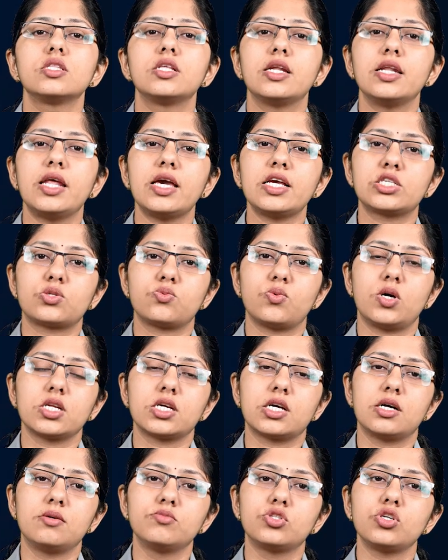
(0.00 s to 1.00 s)
the next one
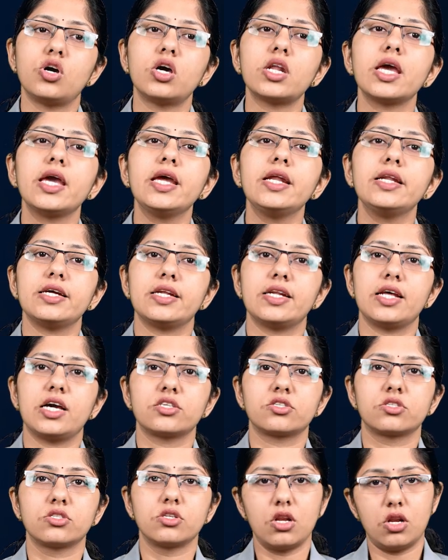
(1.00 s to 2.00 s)
comes your
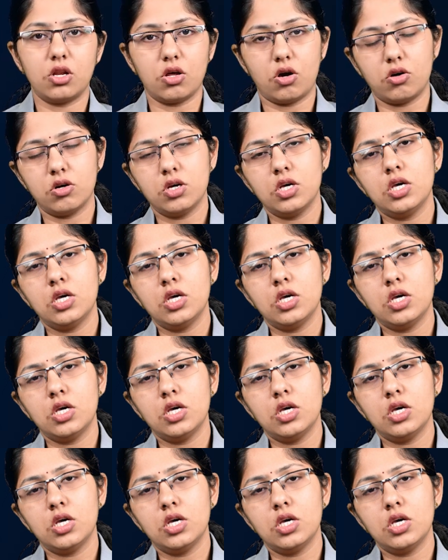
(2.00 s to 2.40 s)
international law.